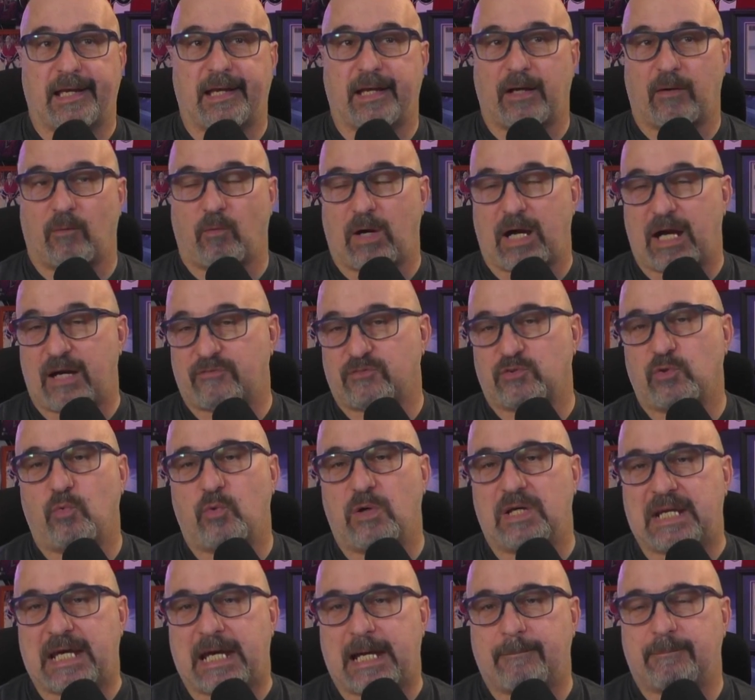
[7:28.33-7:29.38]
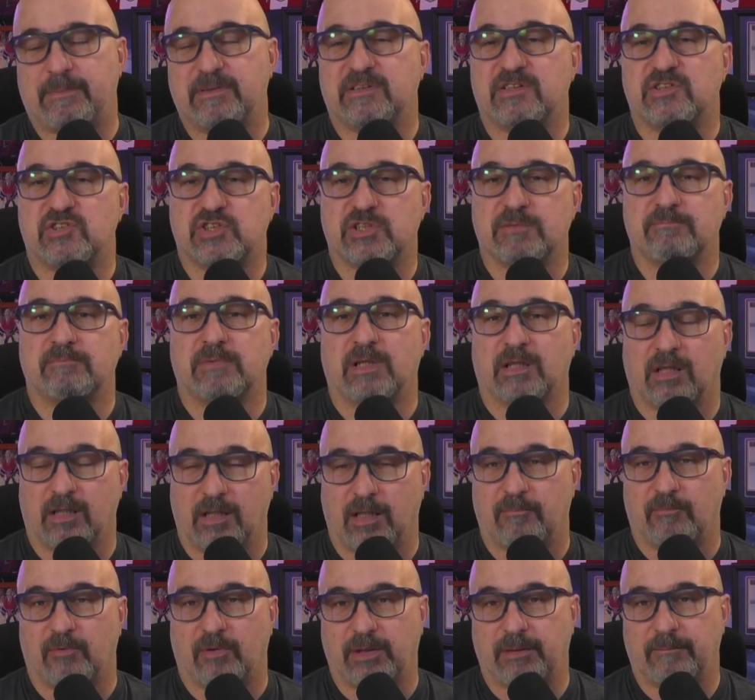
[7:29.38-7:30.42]
After what happened to Jim
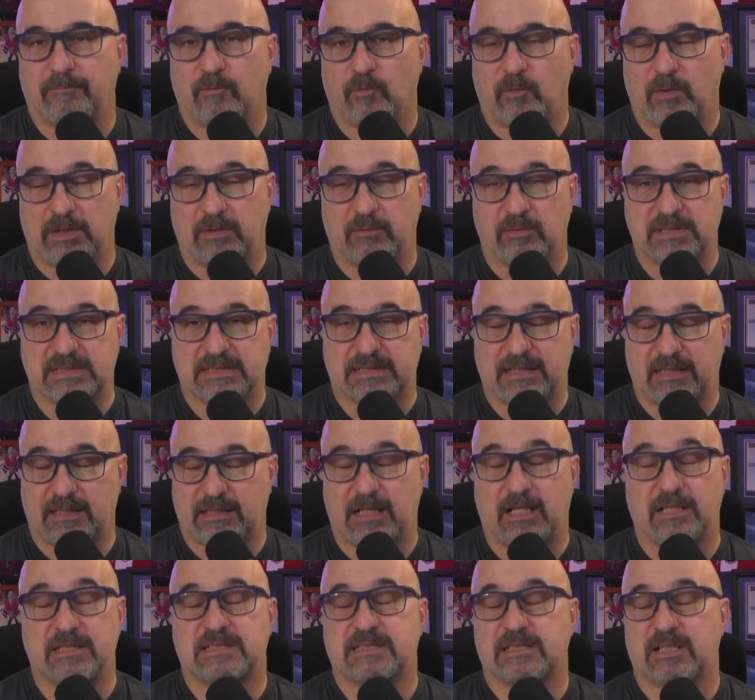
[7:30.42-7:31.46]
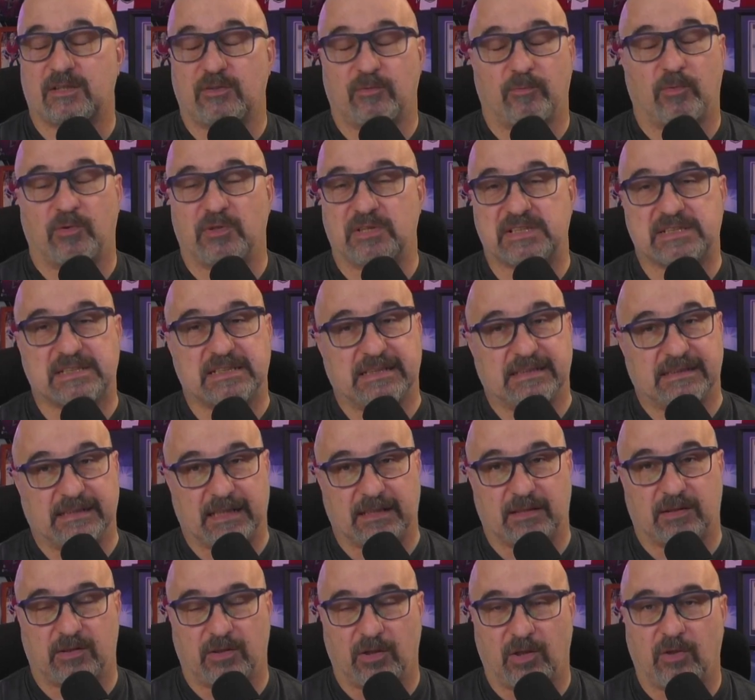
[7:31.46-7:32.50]
Montgomery when he was unceremoniously
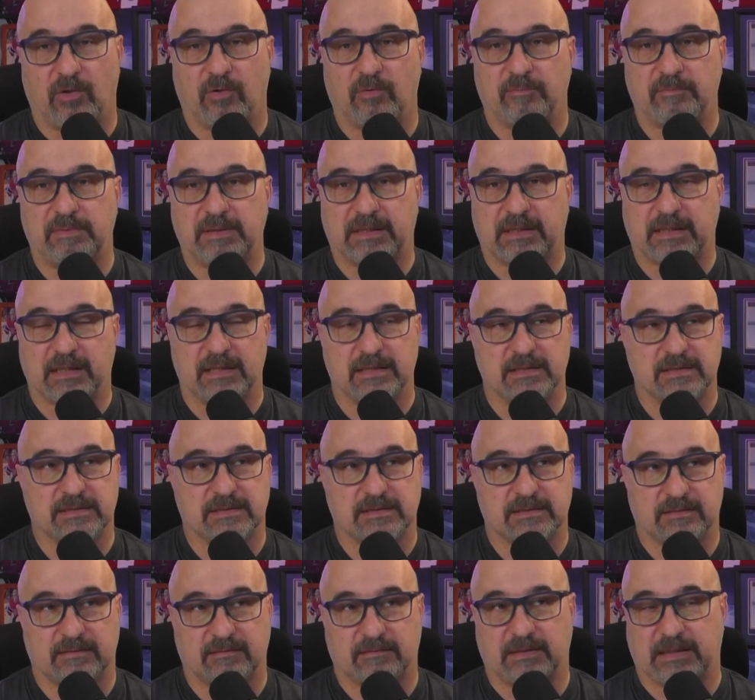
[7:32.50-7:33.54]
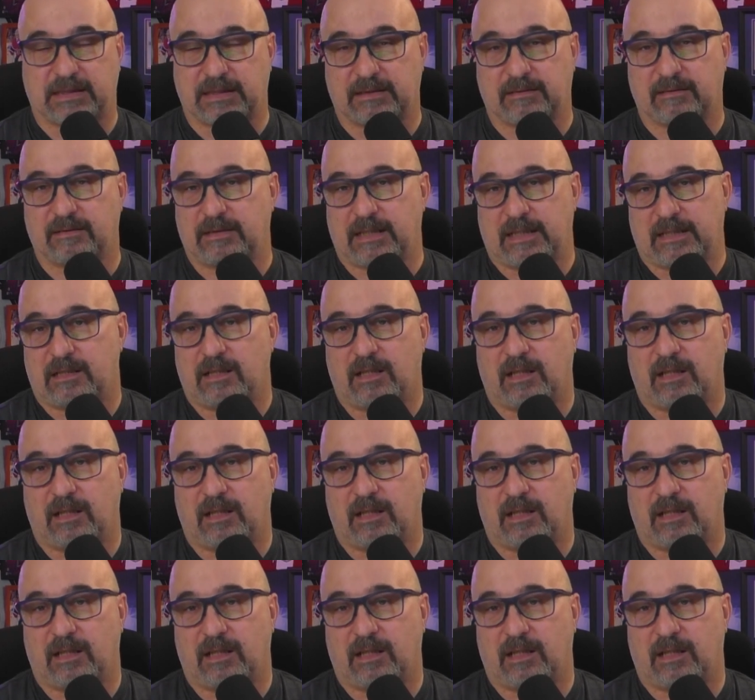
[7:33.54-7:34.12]
let go because they